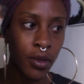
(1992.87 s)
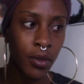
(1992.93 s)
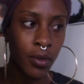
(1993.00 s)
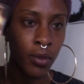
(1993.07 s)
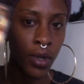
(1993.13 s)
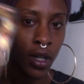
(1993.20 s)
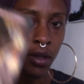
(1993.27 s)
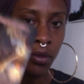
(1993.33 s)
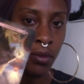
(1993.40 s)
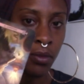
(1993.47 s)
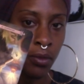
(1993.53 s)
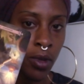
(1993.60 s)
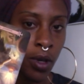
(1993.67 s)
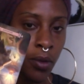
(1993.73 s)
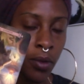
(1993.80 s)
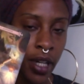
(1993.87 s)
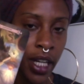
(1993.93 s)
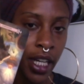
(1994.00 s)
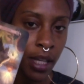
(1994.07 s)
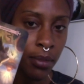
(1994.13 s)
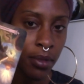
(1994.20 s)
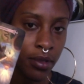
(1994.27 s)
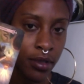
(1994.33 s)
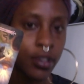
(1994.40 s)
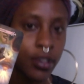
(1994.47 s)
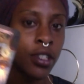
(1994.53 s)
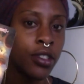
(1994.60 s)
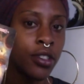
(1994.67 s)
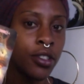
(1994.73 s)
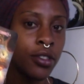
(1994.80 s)
what we're able
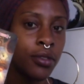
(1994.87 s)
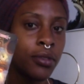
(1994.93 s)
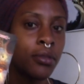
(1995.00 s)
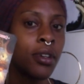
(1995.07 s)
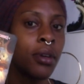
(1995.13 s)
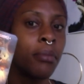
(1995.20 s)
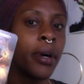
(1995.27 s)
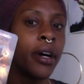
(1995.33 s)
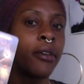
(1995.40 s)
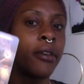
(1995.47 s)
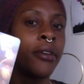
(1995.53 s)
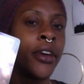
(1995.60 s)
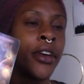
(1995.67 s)
to do, about